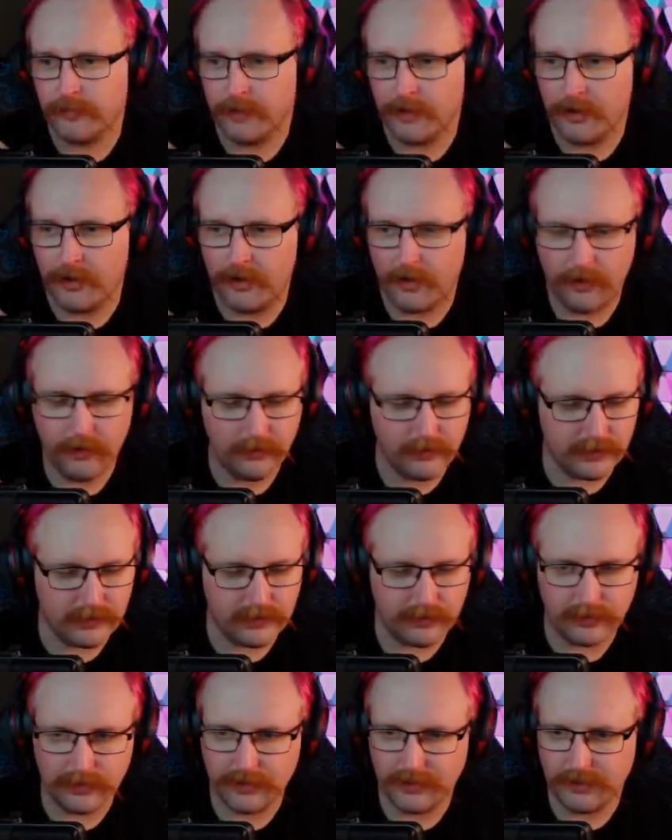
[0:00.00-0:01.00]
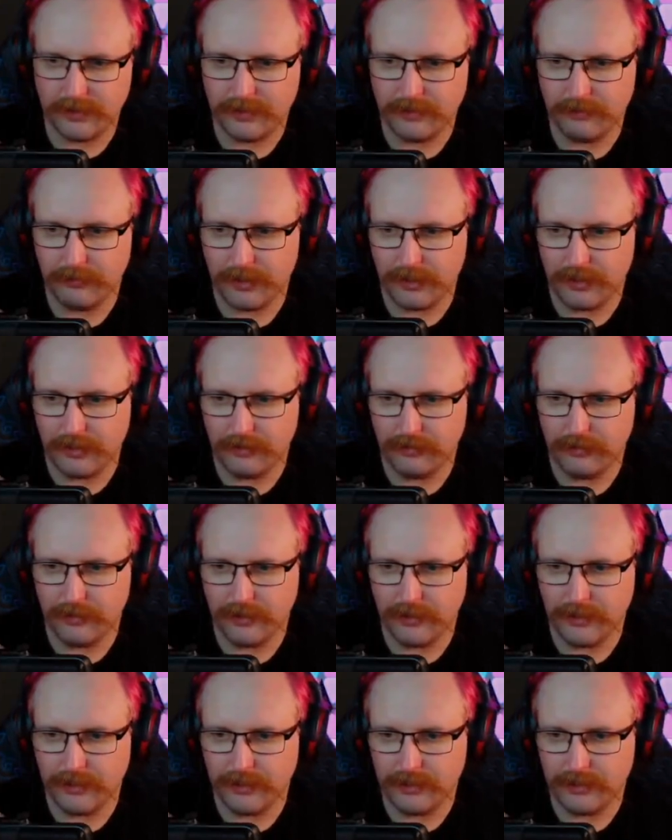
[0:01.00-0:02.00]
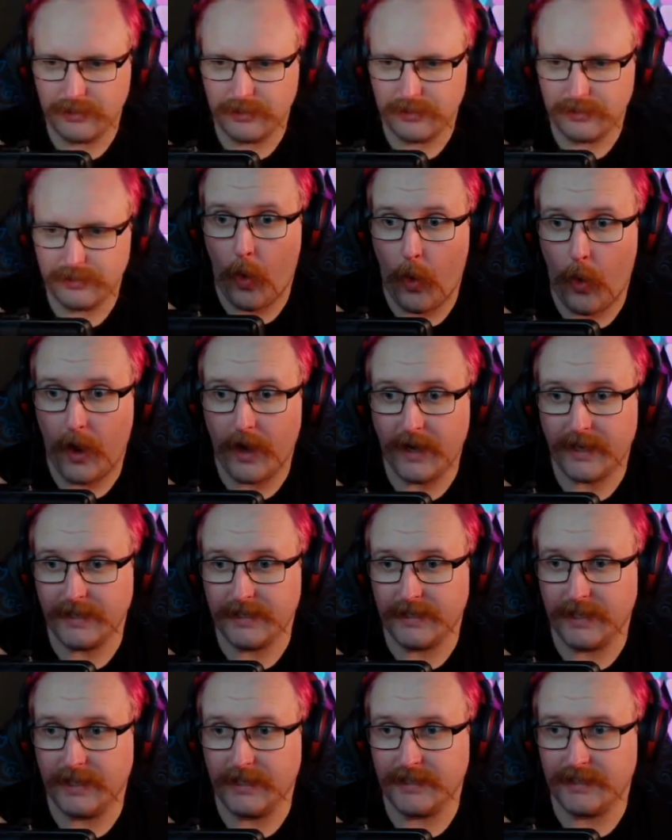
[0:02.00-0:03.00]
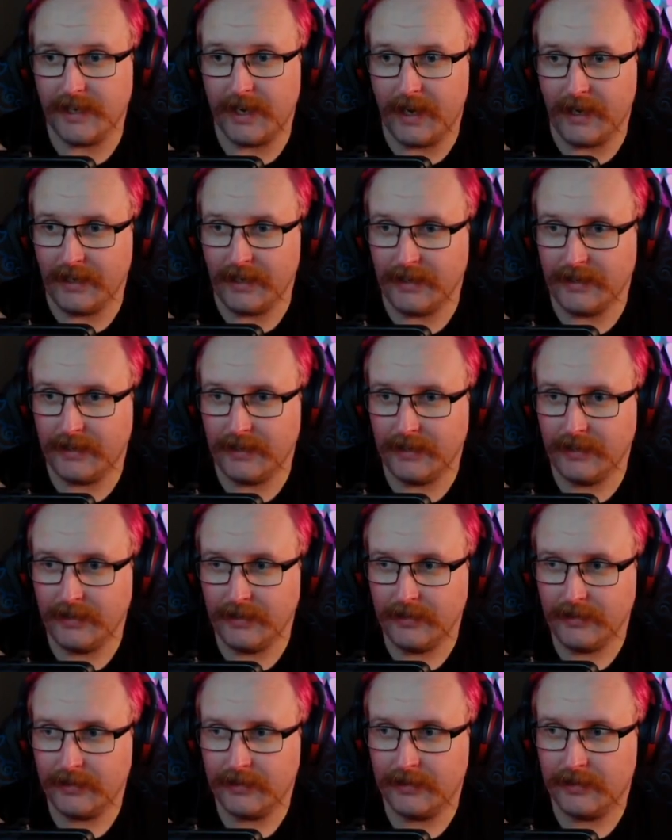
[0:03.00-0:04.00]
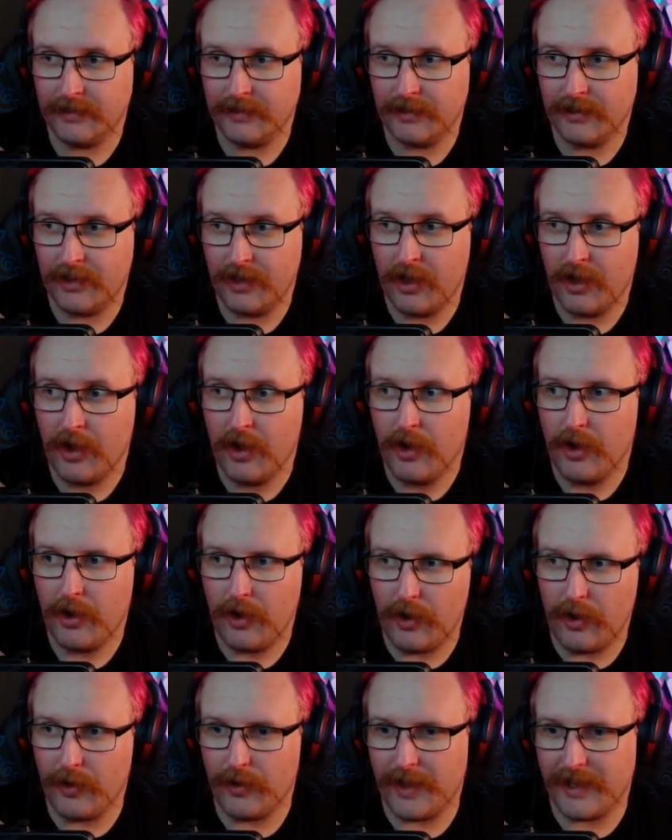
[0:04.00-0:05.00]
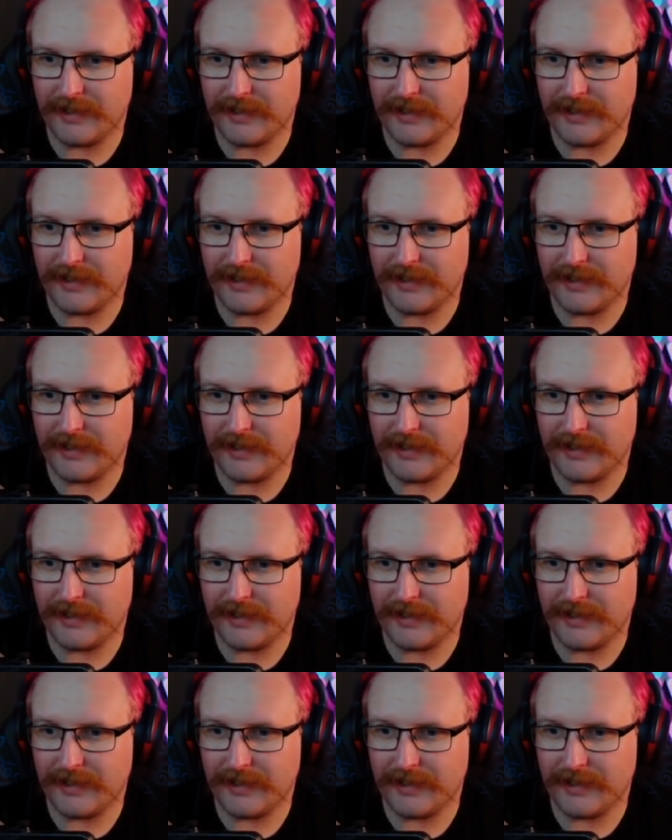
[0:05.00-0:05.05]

I want to see what we can do with this. I can set it to anything? Oh, that's